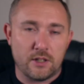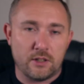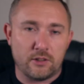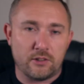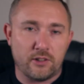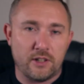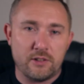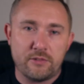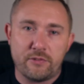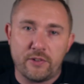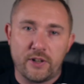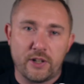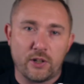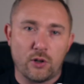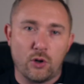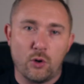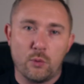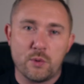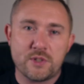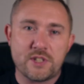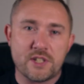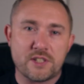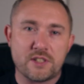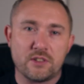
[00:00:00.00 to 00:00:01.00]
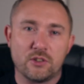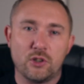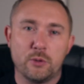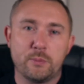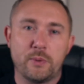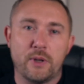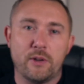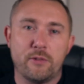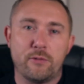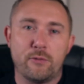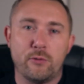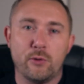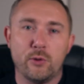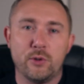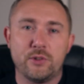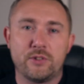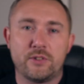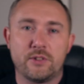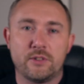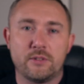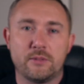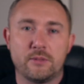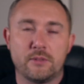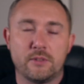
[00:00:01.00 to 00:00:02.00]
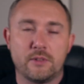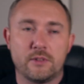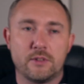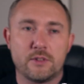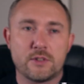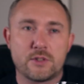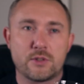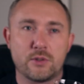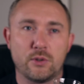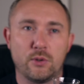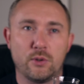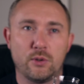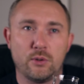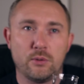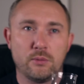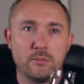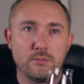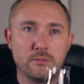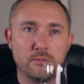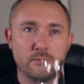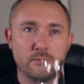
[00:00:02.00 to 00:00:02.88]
Glenfiddich always has a little bit of fruit, so